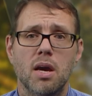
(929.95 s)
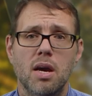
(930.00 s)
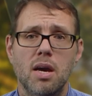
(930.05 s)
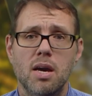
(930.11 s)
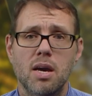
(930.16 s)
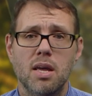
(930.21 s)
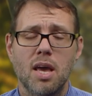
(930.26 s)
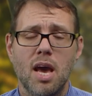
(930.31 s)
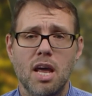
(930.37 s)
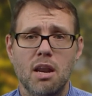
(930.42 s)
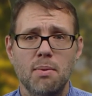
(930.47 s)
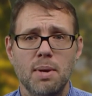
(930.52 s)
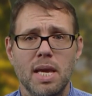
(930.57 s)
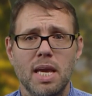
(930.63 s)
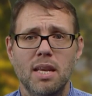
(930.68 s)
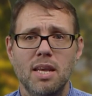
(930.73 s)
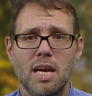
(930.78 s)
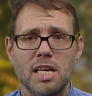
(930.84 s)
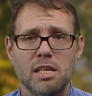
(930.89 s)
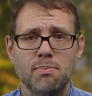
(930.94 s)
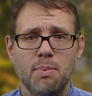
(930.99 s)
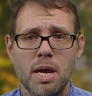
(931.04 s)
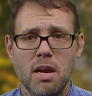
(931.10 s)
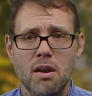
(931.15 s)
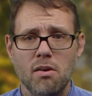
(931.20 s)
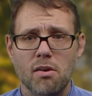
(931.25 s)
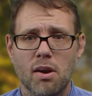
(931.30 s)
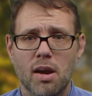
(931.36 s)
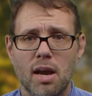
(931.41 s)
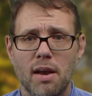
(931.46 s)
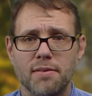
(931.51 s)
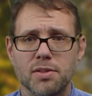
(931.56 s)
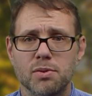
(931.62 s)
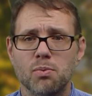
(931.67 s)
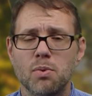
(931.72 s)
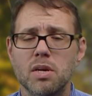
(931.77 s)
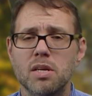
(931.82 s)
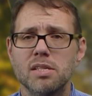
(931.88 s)
And how do we connect
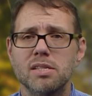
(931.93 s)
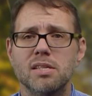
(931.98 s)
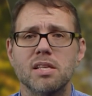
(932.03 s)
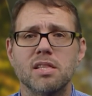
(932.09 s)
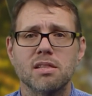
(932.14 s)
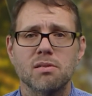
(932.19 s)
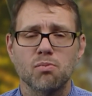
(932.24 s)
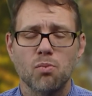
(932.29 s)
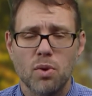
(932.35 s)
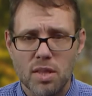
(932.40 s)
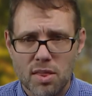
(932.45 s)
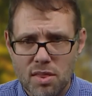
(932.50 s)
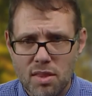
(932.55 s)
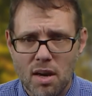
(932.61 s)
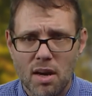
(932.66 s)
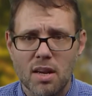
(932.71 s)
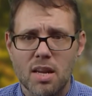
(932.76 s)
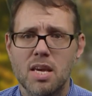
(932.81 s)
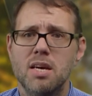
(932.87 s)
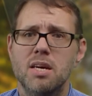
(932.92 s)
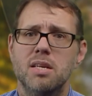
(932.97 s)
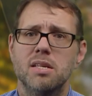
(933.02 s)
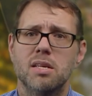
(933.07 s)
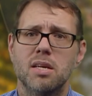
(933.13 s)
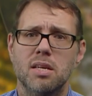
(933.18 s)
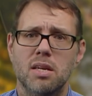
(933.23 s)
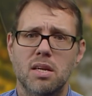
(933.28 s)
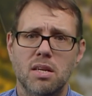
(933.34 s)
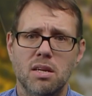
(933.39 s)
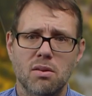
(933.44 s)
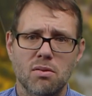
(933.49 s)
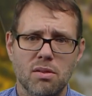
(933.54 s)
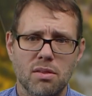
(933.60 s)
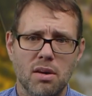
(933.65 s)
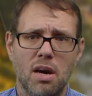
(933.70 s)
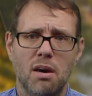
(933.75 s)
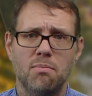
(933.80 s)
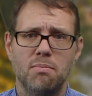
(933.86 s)
paragraphs? Where does the one thought end and a new
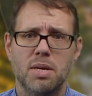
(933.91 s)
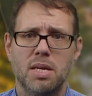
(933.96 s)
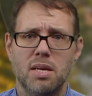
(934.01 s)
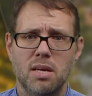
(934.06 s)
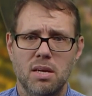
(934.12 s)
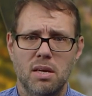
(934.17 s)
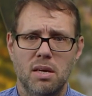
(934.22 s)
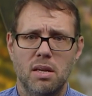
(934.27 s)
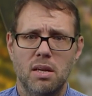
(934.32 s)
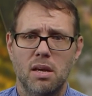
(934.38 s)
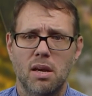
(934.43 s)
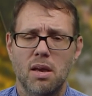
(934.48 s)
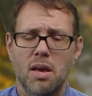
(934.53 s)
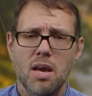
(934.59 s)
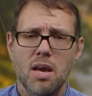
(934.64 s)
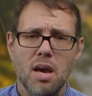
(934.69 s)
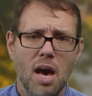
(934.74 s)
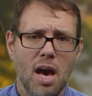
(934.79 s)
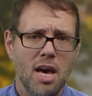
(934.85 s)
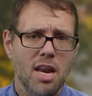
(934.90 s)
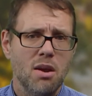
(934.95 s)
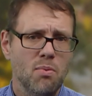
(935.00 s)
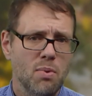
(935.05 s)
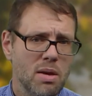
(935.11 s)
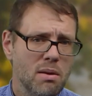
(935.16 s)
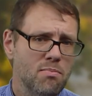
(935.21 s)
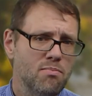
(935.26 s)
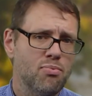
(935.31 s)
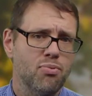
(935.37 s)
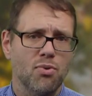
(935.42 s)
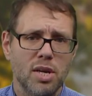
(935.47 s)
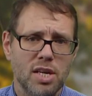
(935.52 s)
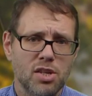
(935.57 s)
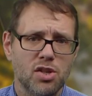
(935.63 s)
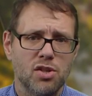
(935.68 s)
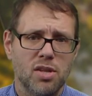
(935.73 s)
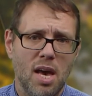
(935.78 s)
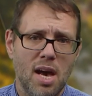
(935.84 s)
thought begin? How do we
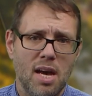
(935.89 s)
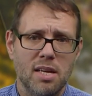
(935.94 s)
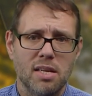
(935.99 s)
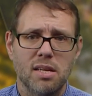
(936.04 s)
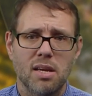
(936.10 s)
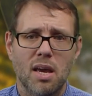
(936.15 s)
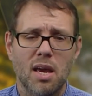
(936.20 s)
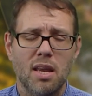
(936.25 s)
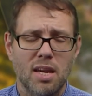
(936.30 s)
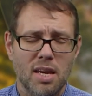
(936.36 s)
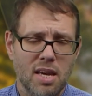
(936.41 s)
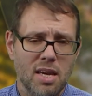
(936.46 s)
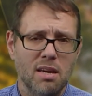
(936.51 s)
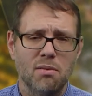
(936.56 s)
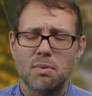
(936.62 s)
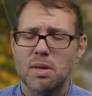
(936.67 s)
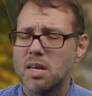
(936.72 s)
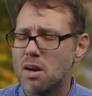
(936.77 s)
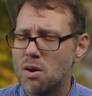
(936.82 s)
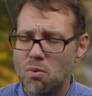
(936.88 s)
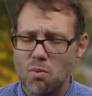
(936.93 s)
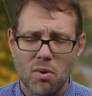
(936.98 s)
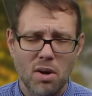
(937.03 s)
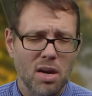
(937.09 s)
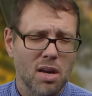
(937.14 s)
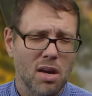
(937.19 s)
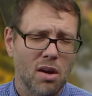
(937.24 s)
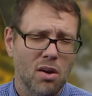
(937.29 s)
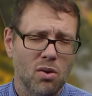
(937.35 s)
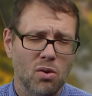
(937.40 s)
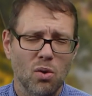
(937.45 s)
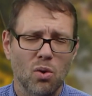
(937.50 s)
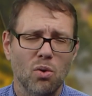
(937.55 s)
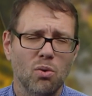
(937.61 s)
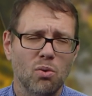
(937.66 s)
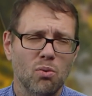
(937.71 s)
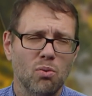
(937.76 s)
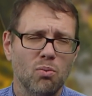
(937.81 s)
bridge that? And again, we don't want a
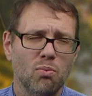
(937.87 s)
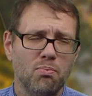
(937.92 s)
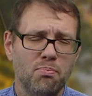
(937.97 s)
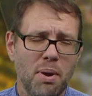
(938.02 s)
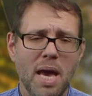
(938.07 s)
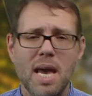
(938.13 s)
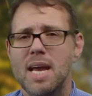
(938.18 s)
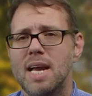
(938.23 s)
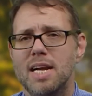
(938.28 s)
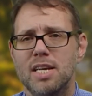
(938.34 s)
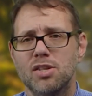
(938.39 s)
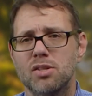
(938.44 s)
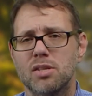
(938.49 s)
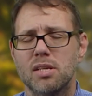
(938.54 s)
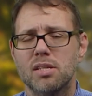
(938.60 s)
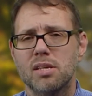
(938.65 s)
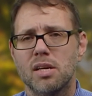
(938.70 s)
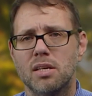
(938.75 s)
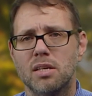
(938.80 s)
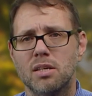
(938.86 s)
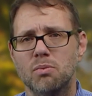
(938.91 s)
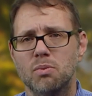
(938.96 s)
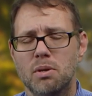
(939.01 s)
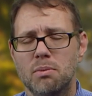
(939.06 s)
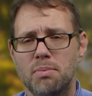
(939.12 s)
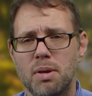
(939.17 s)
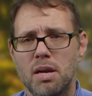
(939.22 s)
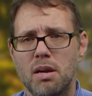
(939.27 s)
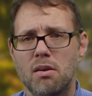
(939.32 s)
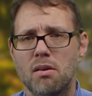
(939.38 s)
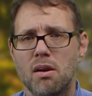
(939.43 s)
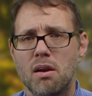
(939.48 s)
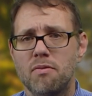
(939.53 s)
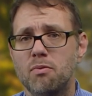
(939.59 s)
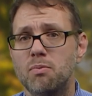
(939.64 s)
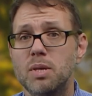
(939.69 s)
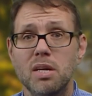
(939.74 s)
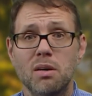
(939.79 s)
whole page that's all one
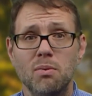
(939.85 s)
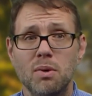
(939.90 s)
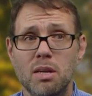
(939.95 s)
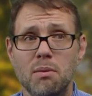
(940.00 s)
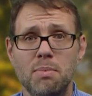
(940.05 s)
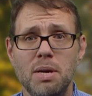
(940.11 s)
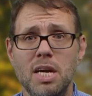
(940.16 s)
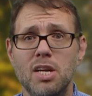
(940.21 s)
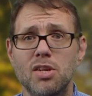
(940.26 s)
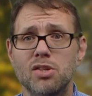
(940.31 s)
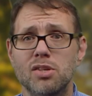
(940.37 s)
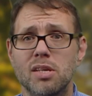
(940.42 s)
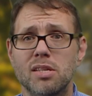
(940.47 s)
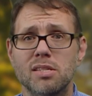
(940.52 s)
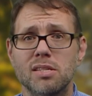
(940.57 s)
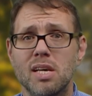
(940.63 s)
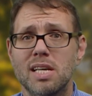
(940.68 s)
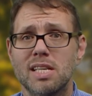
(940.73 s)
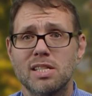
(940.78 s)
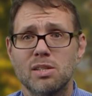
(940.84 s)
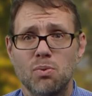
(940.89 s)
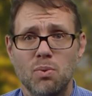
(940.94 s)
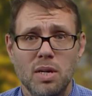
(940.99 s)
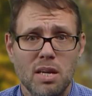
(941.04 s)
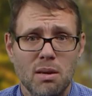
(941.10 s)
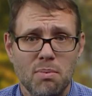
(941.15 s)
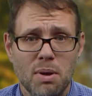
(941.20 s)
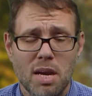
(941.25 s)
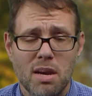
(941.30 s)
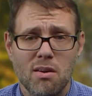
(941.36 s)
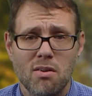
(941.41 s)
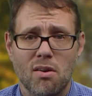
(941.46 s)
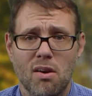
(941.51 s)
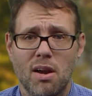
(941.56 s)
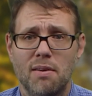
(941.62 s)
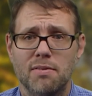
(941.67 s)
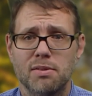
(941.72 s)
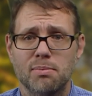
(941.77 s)
paragraph, and we don't want a page that's like 20
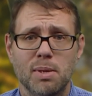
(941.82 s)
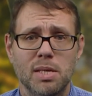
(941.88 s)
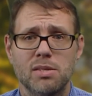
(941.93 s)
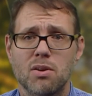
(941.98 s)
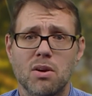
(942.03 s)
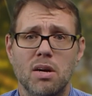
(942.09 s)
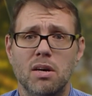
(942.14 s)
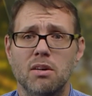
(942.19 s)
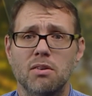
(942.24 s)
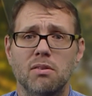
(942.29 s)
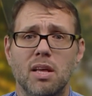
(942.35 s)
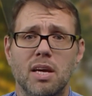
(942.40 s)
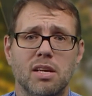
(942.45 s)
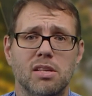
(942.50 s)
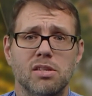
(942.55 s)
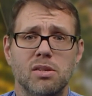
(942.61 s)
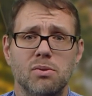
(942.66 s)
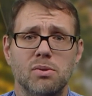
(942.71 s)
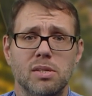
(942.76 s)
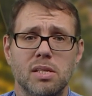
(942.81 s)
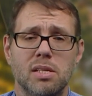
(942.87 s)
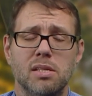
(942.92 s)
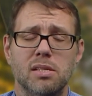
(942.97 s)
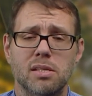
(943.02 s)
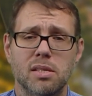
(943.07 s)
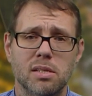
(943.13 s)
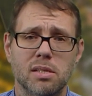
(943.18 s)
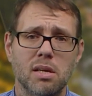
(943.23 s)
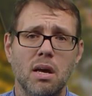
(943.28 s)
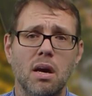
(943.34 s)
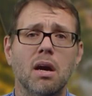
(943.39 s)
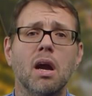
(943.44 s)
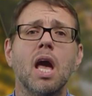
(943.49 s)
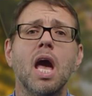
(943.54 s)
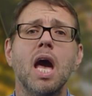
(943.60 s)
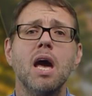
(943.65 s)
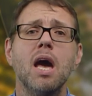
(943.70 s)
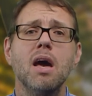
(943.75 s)
paragraphs because they're all like 2 sentences
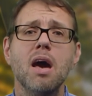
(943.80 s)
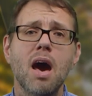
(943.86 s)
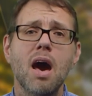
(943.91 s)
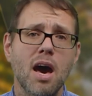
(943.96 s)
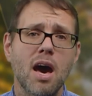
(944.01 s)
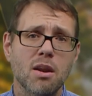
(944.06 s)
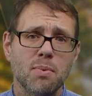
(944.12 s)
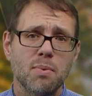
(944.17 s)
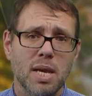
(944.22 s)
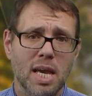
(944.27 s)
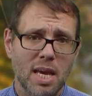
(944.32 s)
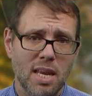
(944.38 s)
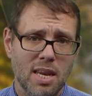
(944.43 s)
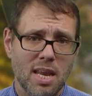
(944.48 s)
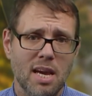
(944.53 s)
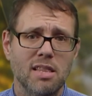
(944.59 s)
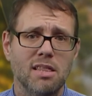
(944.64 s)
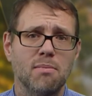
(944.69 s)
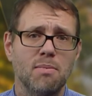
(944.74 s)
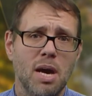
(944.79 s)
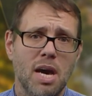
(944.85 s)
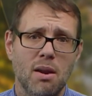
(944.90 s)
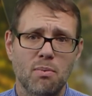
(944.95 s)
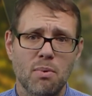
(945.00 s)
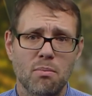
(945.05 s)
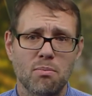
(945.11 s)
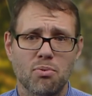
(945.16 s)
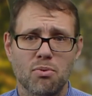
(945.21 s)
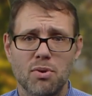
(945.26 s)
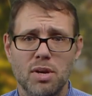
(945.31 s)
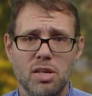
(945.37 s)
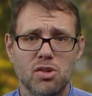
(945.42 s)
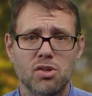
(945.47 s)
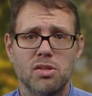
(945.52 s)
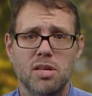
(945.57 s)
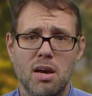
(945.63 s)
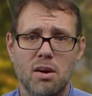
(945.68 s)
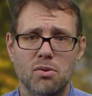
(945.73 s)
long. How do we connect them? How do we
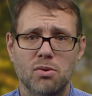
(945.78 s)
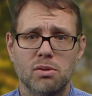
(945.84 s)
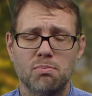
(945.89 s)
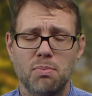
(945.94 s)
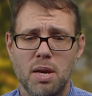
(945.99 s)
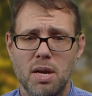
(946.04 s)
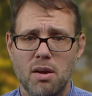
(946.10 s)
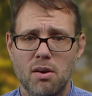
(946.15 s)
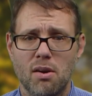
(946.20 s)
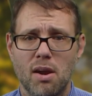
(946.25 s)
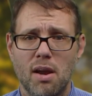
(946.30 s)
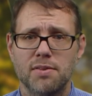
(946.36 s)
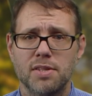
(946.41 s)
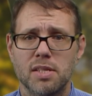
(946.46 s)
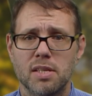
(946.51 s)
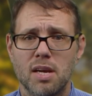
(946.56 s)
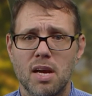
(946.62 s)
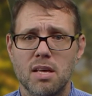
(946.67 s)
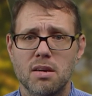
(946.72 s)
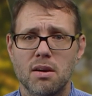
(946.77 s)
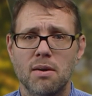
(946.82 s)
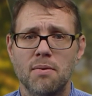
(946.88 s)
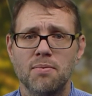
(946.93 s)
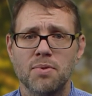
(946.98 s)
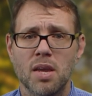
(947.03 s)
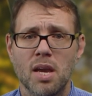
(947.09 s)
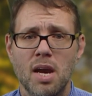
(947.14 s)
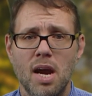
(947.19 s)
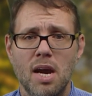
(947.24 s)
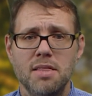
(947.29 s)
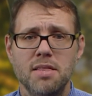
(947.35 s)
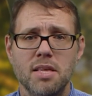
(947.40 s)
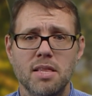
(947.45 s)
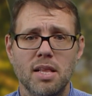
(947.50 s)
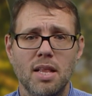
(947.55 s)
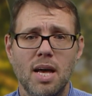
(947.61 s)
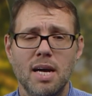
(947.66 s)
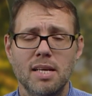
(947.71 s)
bridge those paragraphs together? And
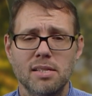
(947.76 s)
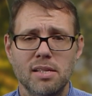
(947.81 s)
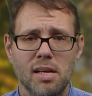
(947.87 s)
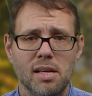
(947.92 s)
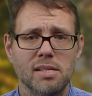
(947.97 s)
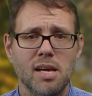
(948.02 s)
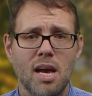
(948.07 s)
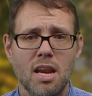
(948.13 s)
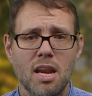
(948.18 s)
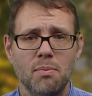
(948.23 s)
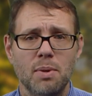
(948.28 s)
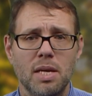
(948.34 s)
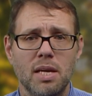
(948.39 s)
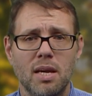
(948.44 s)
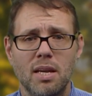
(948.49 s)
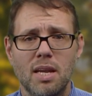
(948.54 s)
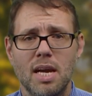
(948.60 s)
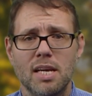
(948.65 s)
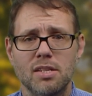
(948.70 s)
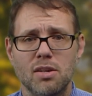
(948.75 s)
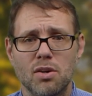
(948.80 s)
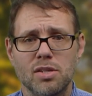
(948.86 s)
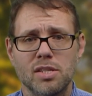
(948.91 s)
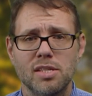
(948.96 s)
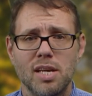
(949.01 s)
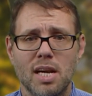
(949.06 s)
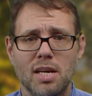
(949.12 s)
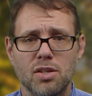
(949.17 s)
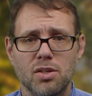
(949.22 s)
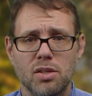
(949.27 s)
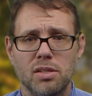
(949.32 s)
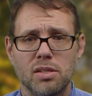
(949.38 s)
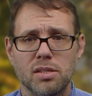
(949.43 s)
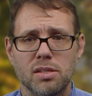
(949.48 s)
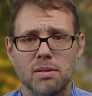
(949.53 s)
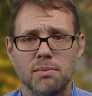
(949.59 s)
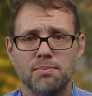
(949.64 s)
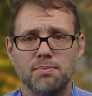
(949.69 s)
then the last thing is, how do we connect our
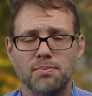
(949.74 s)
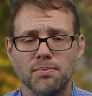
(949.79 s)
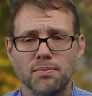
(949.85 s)
sections?